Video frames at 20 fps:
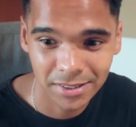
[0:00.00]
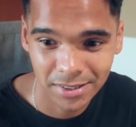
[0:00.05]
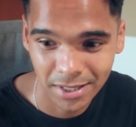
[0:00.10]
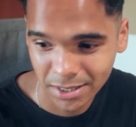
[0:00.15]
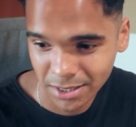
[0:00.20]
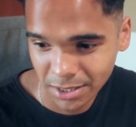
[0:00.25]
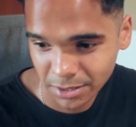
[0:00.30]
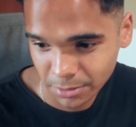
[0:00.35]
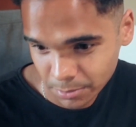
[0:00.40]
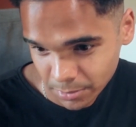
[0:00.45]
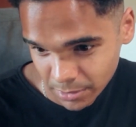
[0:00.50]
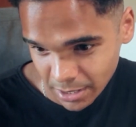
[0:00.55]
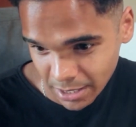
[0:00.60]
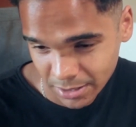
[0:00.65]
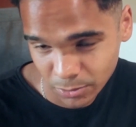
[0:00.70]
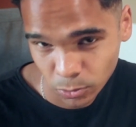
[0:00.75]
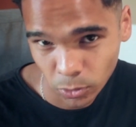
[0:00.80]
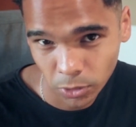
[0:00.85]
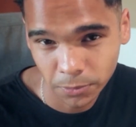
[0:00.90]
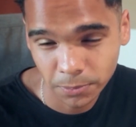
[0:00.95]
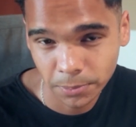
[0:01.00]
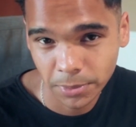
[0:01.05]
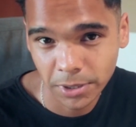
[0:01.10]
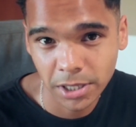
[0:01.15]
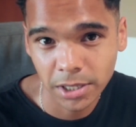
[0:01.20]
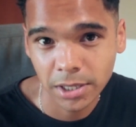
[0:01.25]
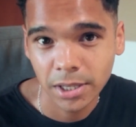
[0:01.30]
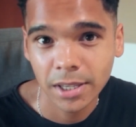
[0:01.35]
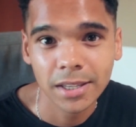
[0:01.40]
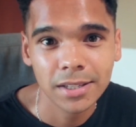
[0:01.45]
sending them that one
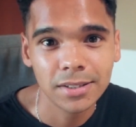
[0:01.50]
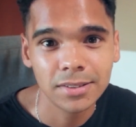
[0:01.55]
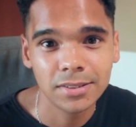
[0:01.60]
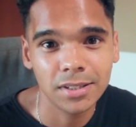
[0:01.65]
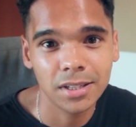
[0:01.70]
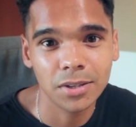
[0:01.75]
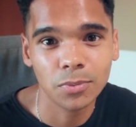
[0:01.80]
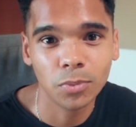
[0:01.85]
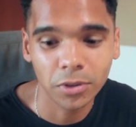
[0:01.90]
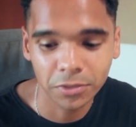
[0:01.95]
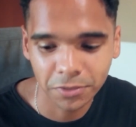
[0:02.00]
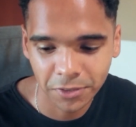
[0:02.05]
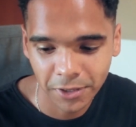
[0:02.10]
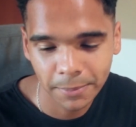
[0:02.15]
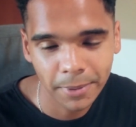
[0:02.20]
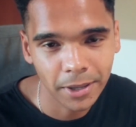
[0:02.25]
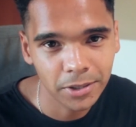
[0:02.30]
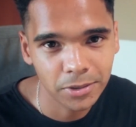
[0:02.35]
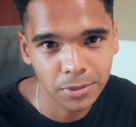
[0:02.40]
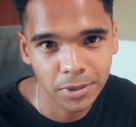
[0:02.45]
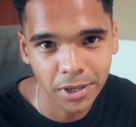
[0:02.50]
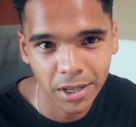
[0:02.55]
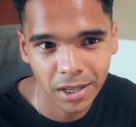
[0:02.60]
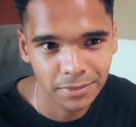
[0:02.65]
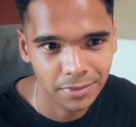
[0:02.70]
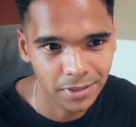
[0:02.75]
beat, seeing what feedback you get.